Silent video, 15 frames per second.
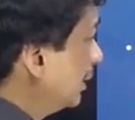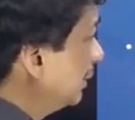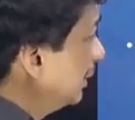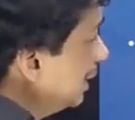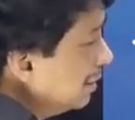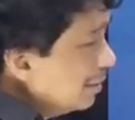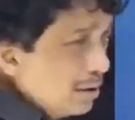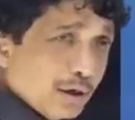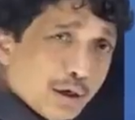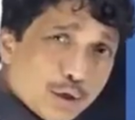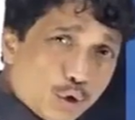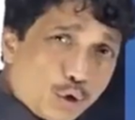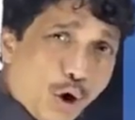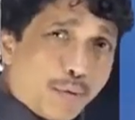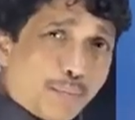Then
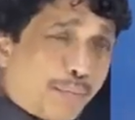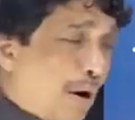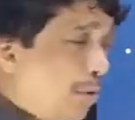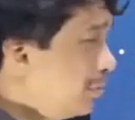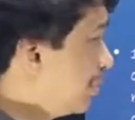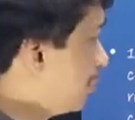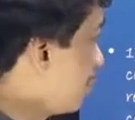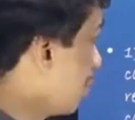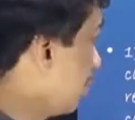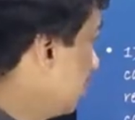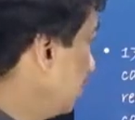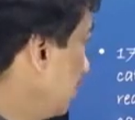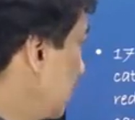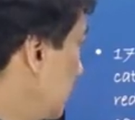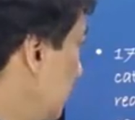to compound the problem,